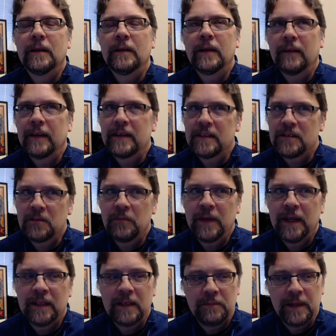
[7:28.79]
Now, that doesn't
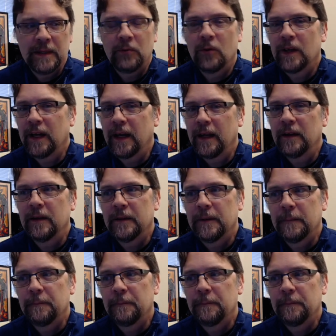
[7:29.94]
mean that people can